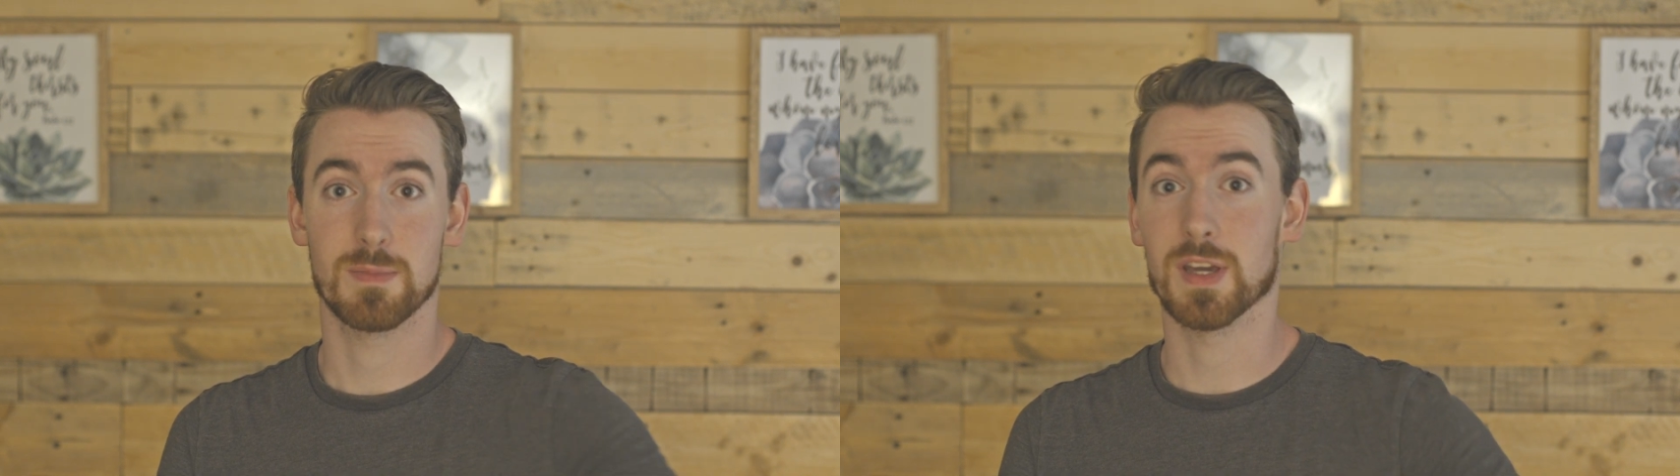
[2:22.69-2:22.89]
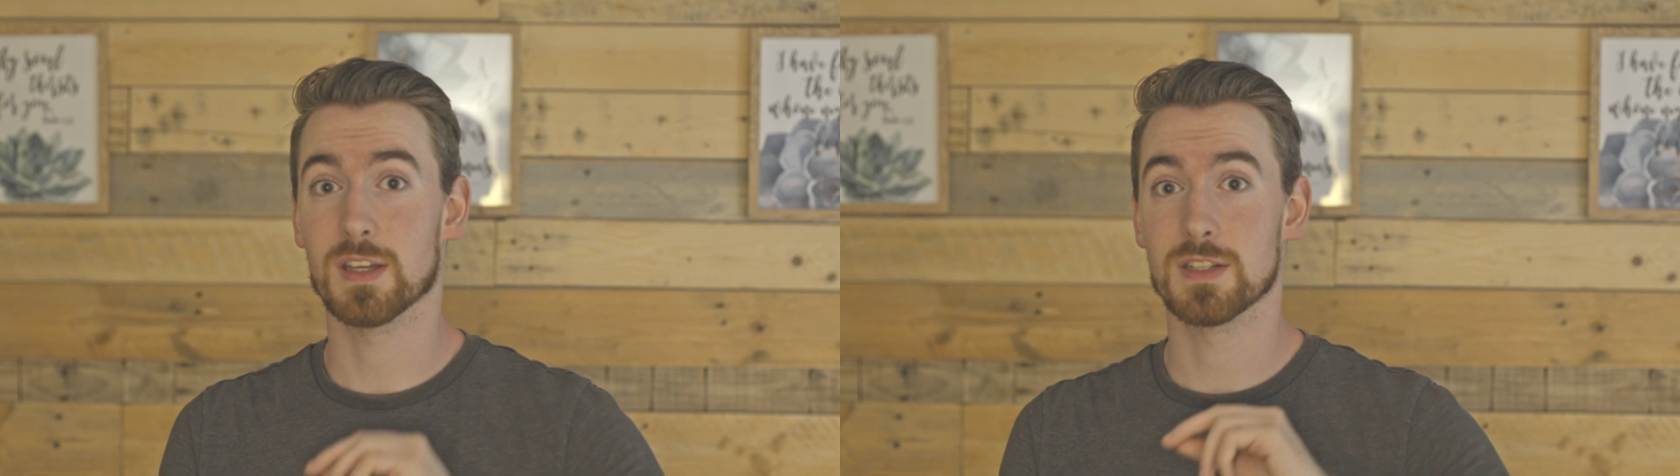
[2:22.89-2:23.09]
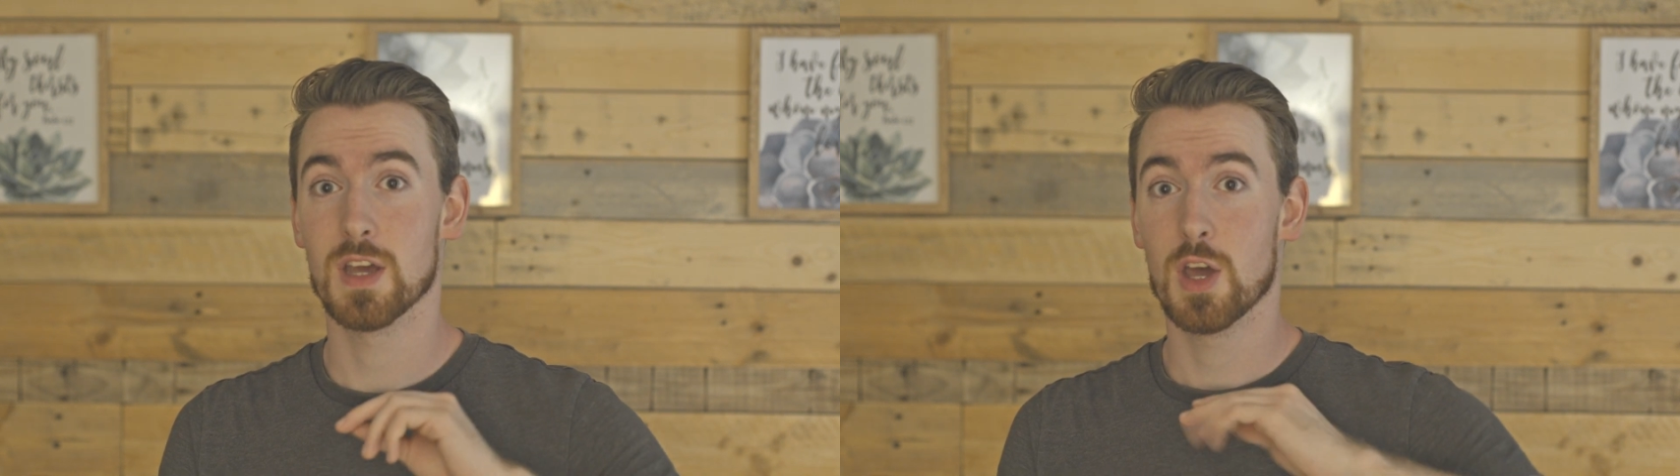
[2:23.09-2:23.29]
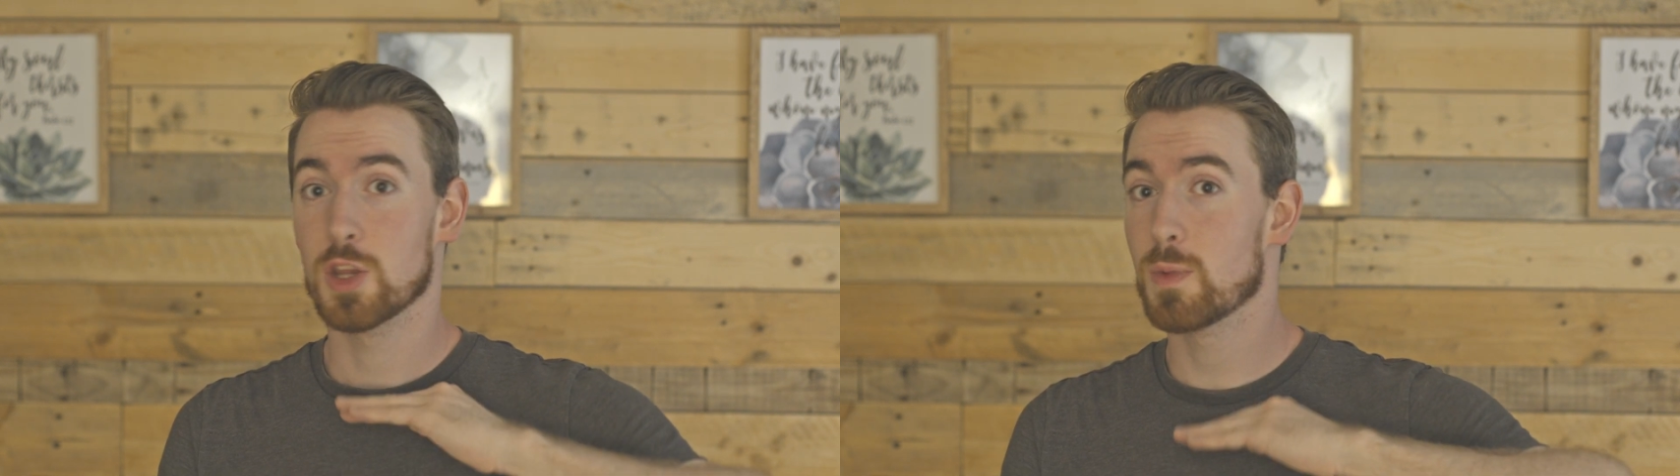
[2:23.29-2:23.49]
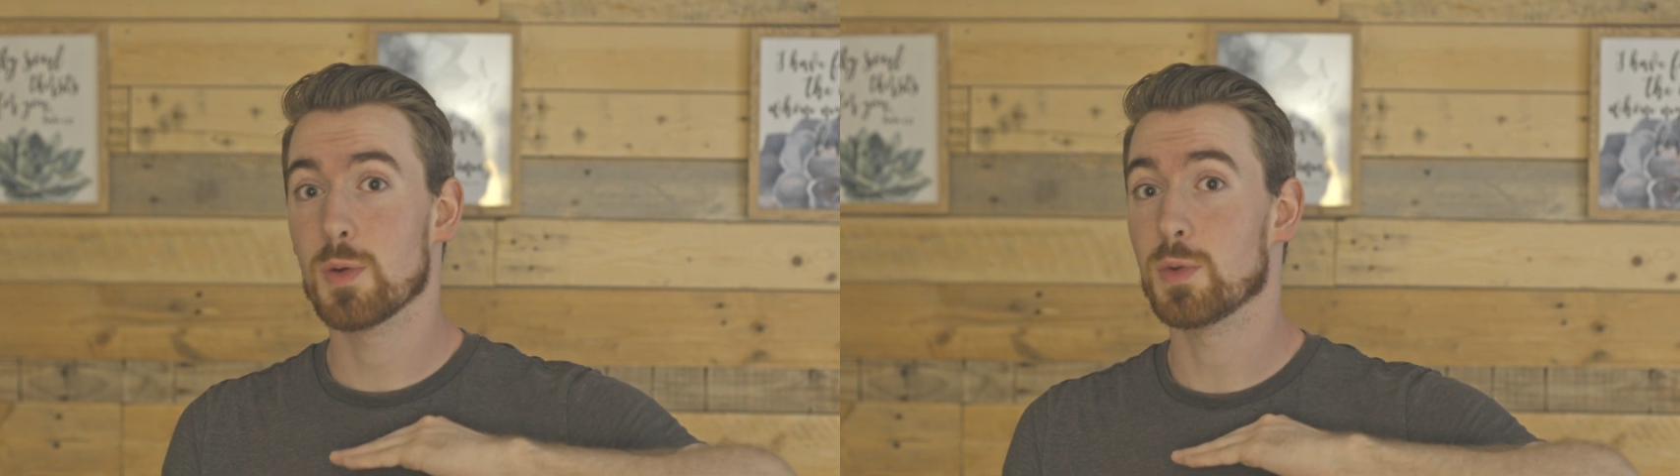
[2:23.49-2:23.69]
because
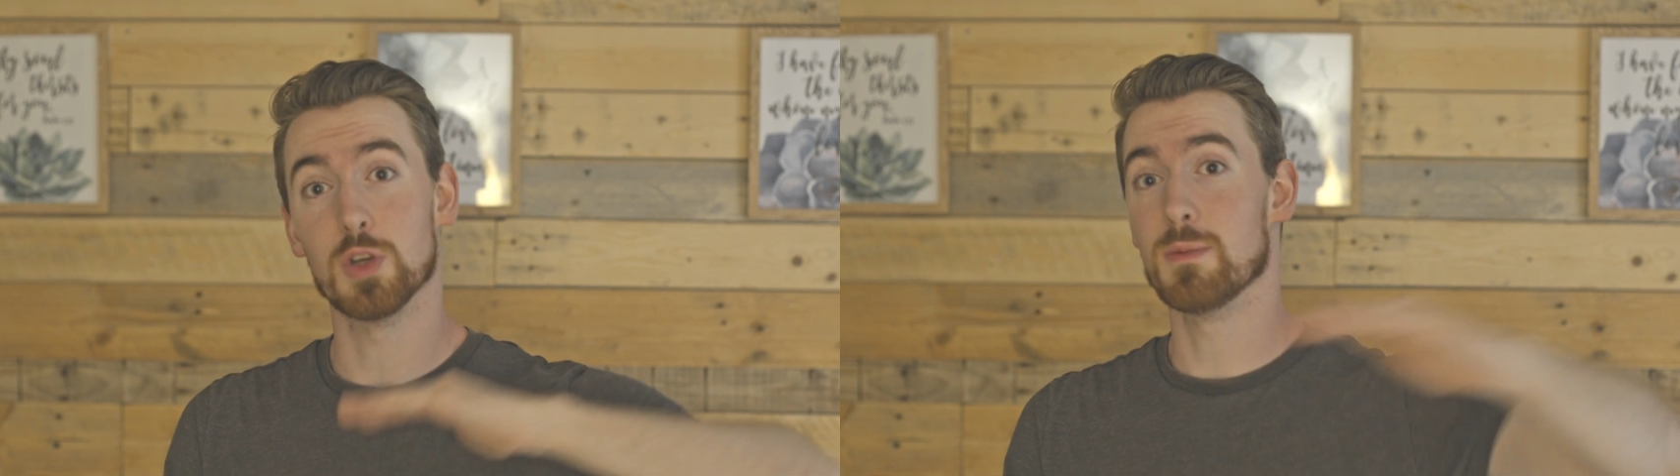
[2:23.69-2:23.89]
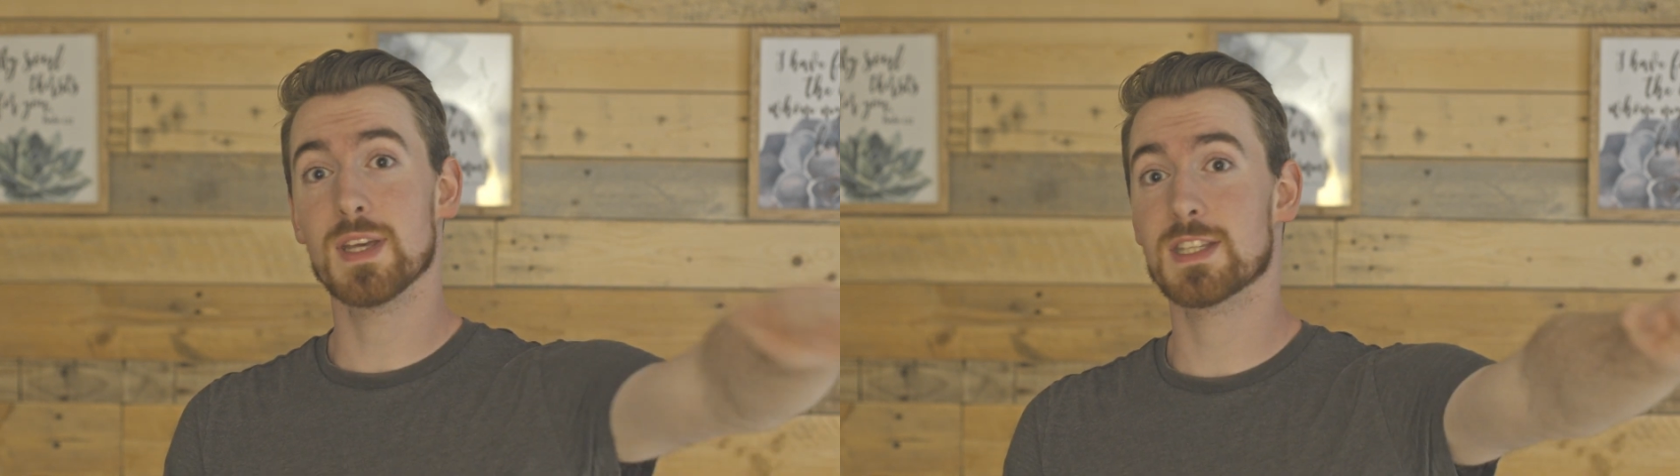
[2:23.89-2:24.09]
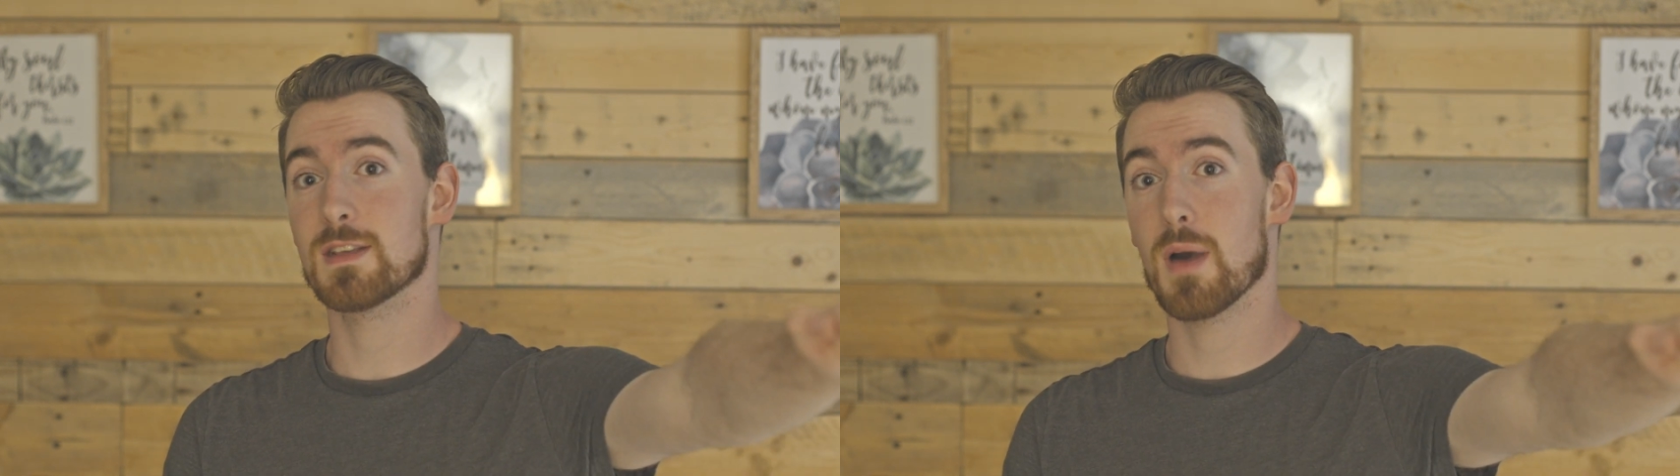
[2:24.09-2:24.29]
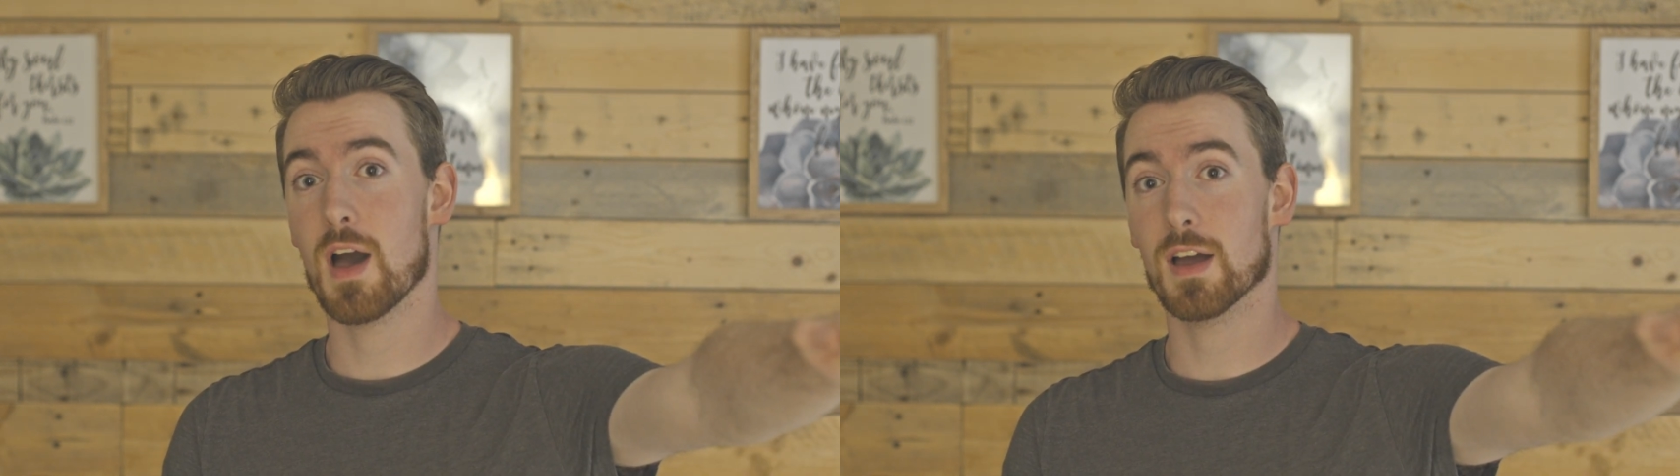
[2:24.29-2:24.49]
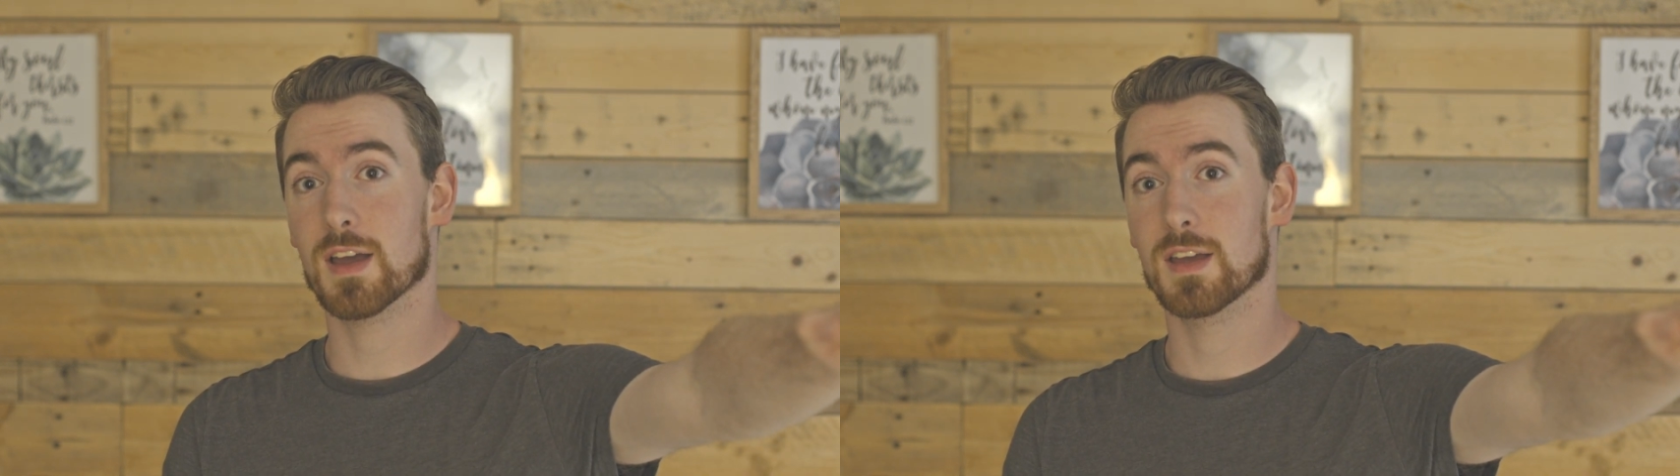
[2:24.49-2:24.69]
the moment you miss the
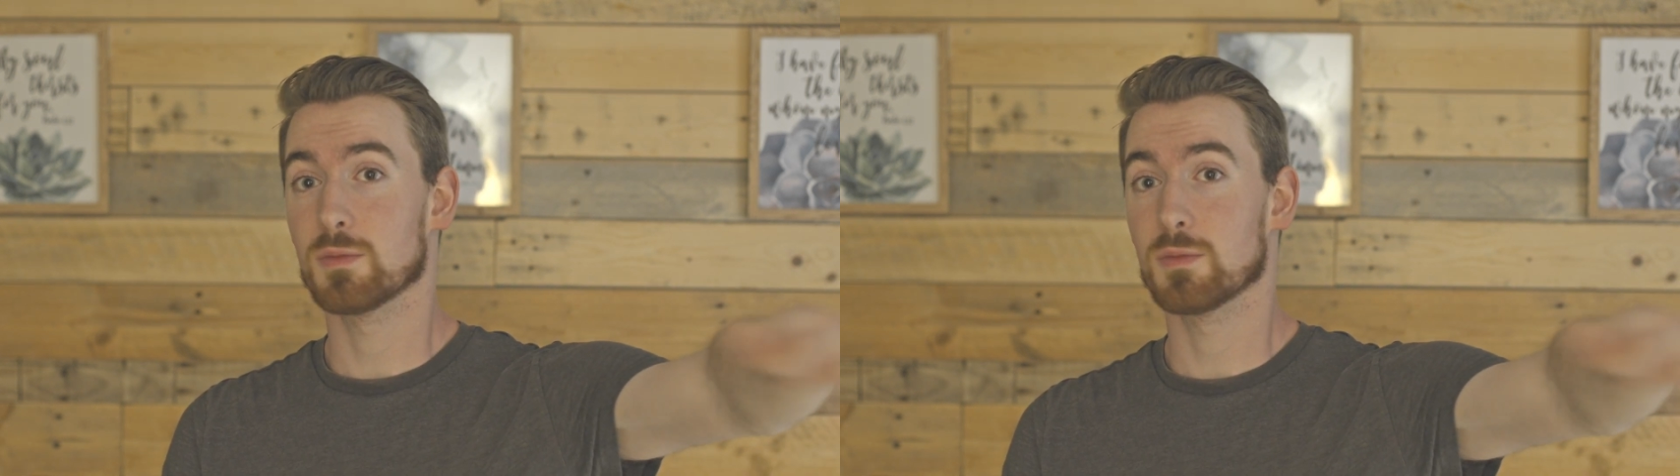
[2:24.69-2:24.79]
mark,